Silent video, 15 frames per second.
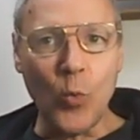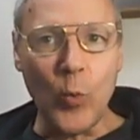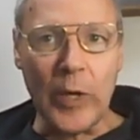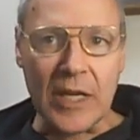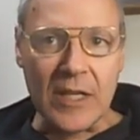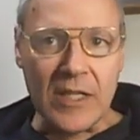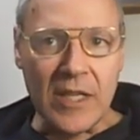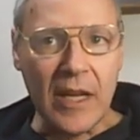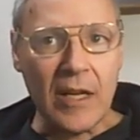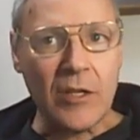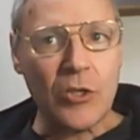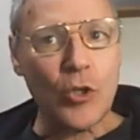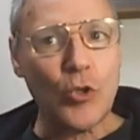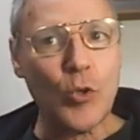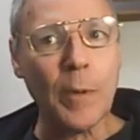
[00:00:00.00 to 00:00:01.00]
We
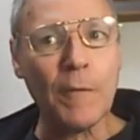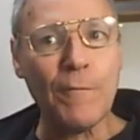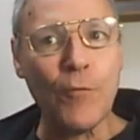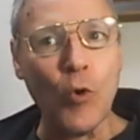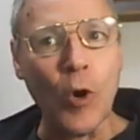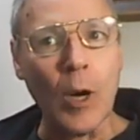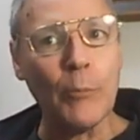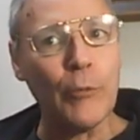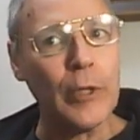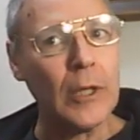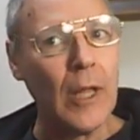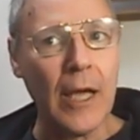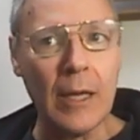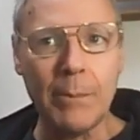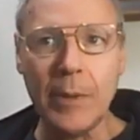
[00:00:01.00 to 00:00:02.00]
intend to perform
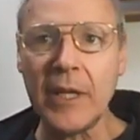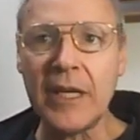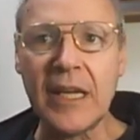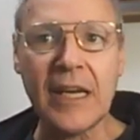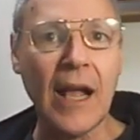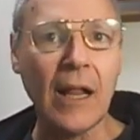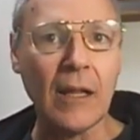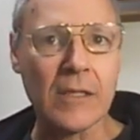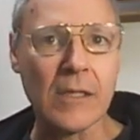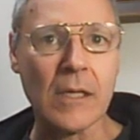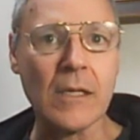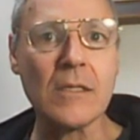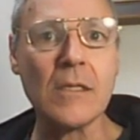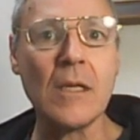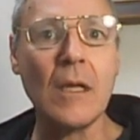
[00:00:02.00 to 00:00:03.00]
reliability
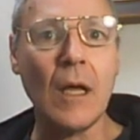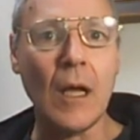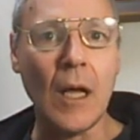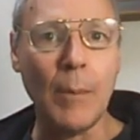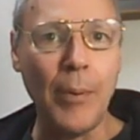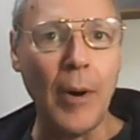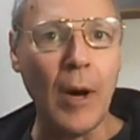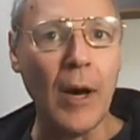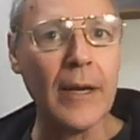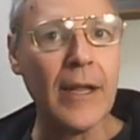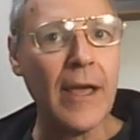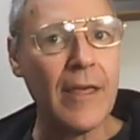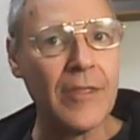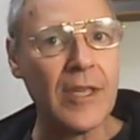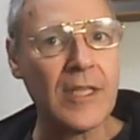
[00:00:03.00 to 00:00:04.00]
analysis
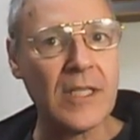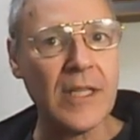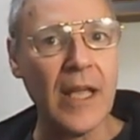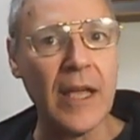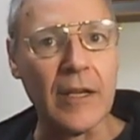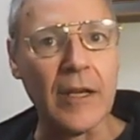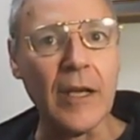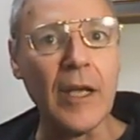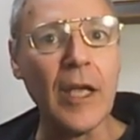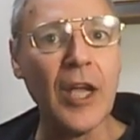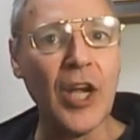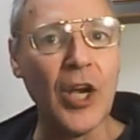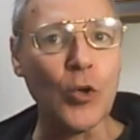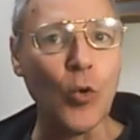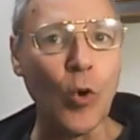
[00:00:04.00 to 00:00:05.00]
upon this data
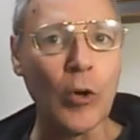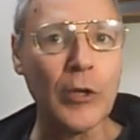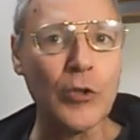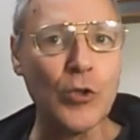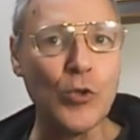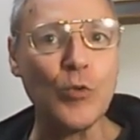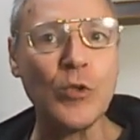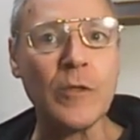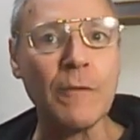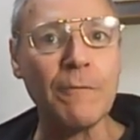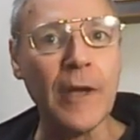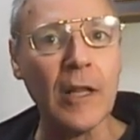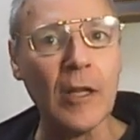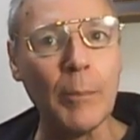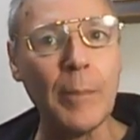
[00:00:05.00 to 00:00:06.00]
in order to
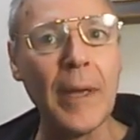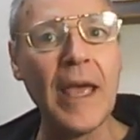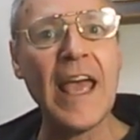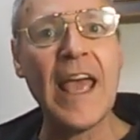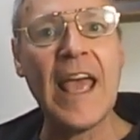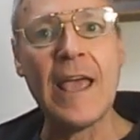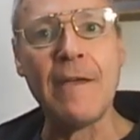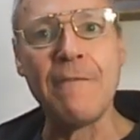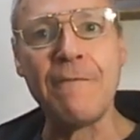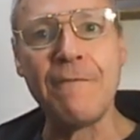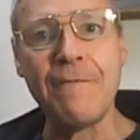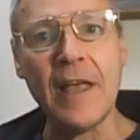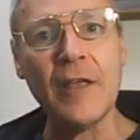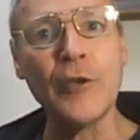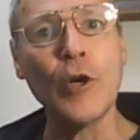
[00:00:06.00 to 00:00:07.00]
develop a
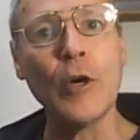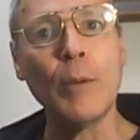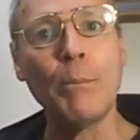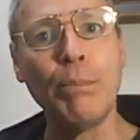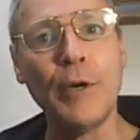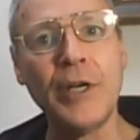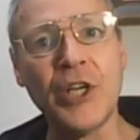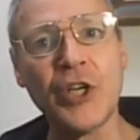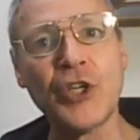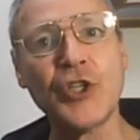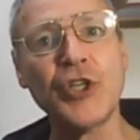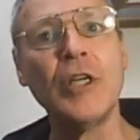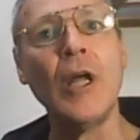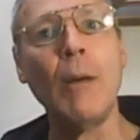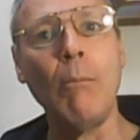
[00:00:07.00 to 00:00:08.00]
failure
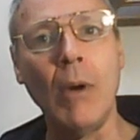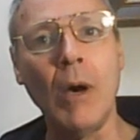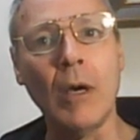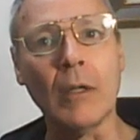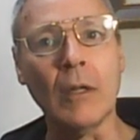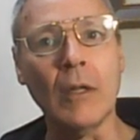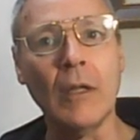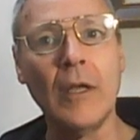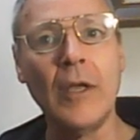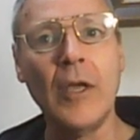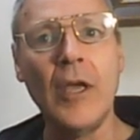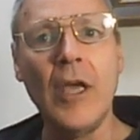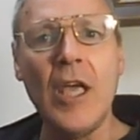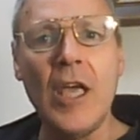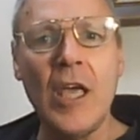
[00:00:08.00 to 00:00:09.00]
prediction model.
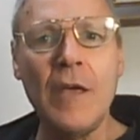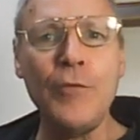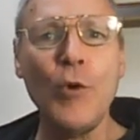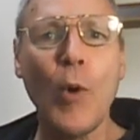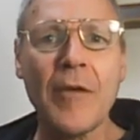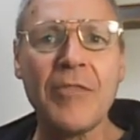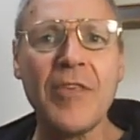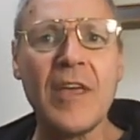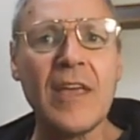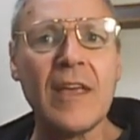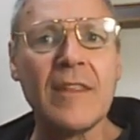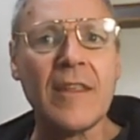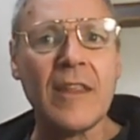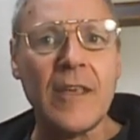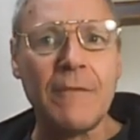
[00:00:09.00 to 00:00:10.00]
If you are
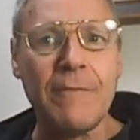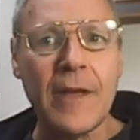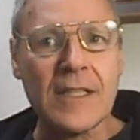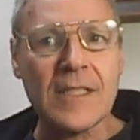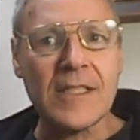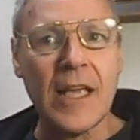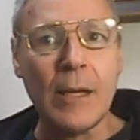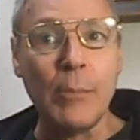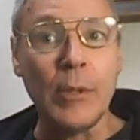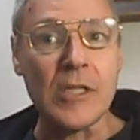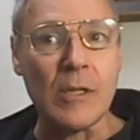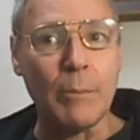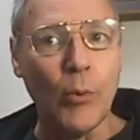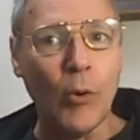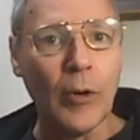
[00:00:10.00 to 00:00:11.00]
thinking that the events table
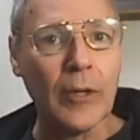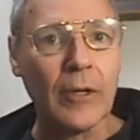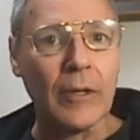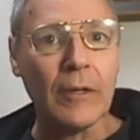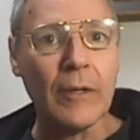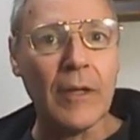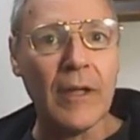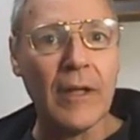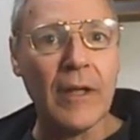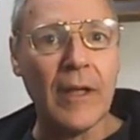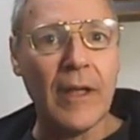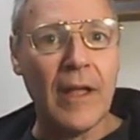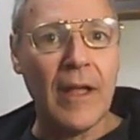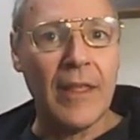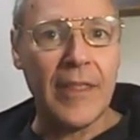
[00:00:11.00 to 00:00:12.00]
is important,
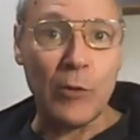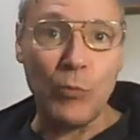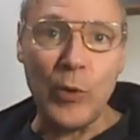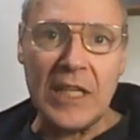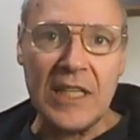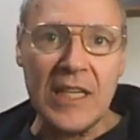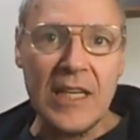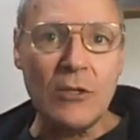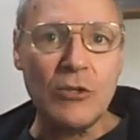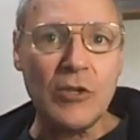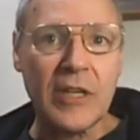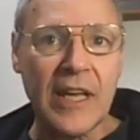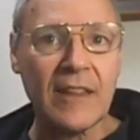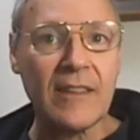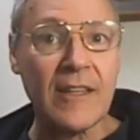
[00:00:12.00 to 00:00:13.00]
that we need
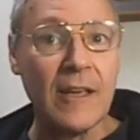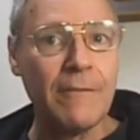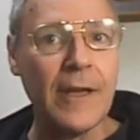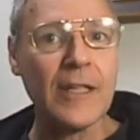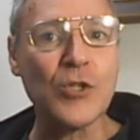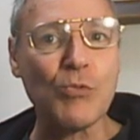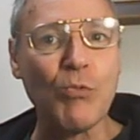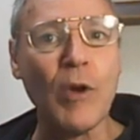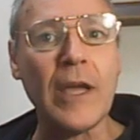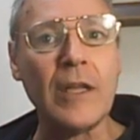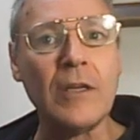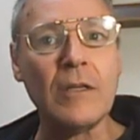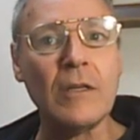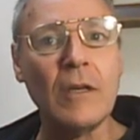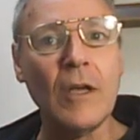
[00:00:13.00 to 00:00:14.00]
to get the events
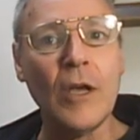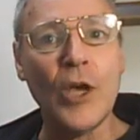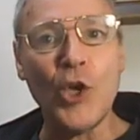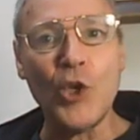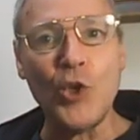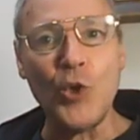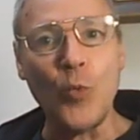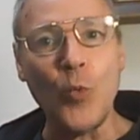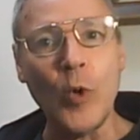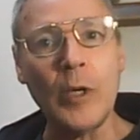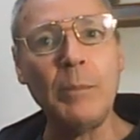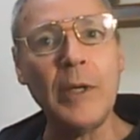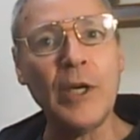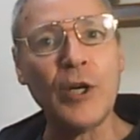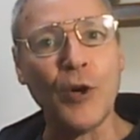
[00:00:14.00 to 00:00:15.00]
right, you
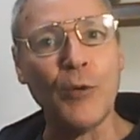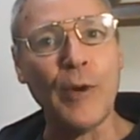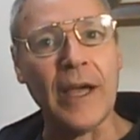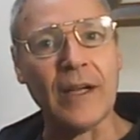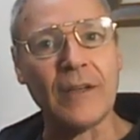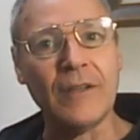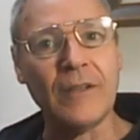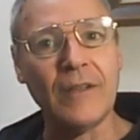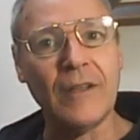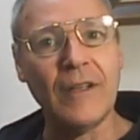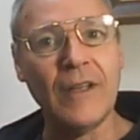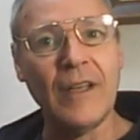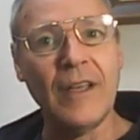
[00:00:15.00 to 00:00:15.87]
would be correct.